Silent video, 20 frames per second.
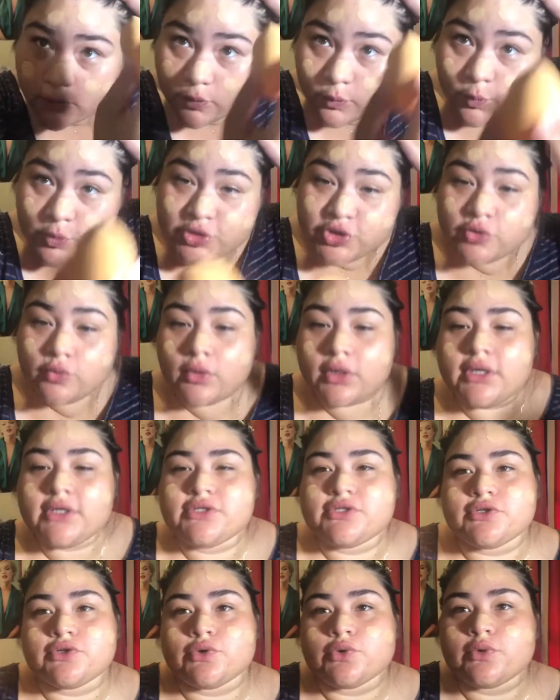What you want to
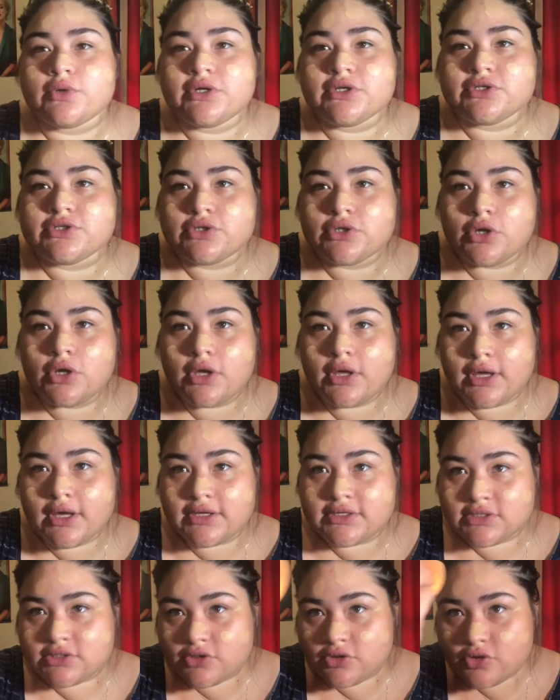do is,
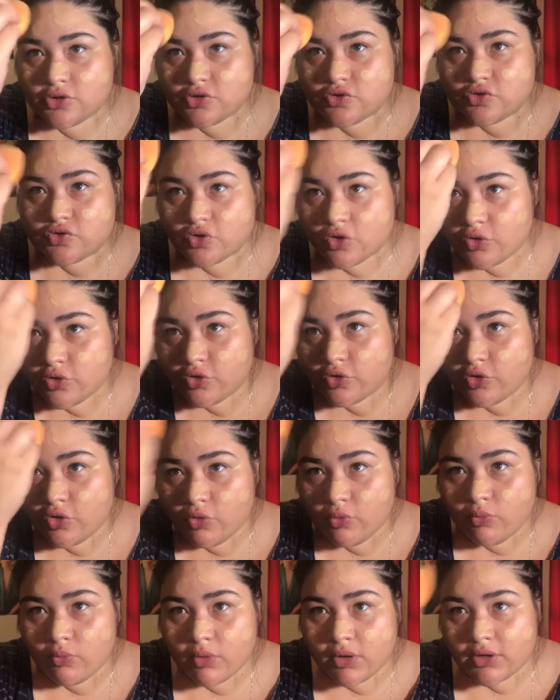you
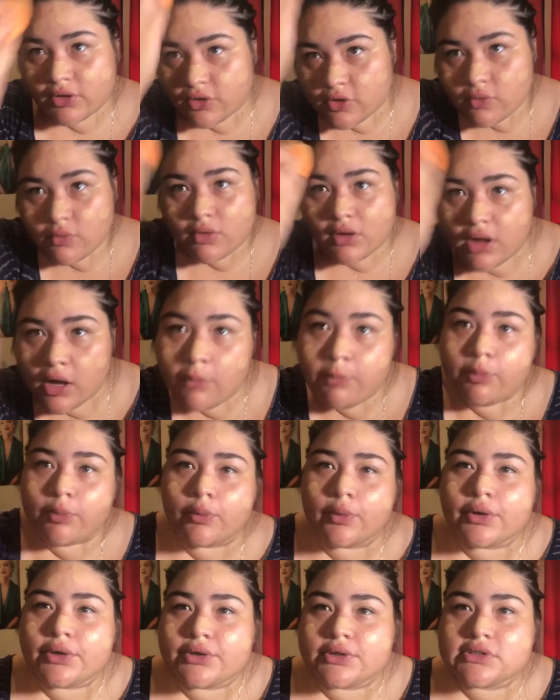don't want to go
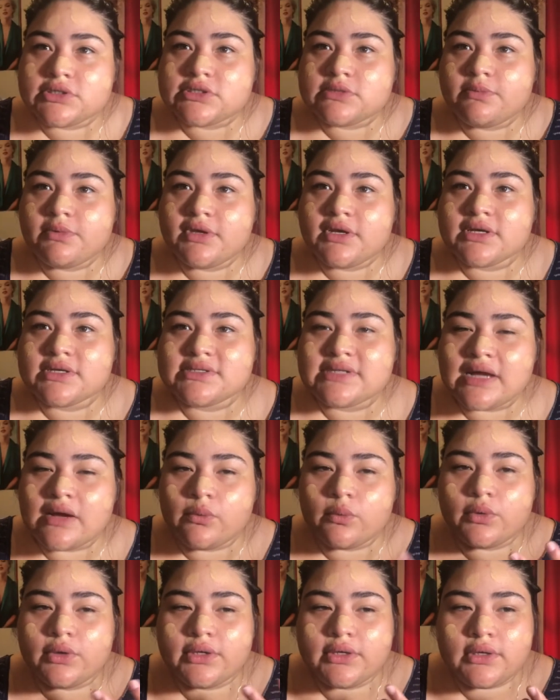upwards, because that
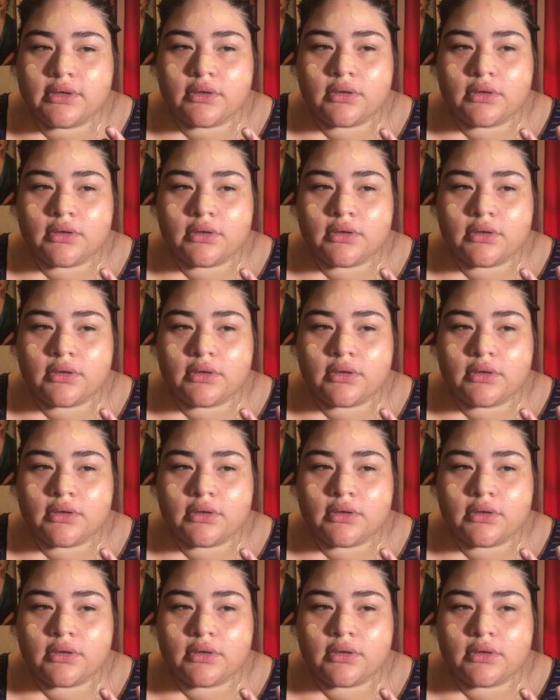would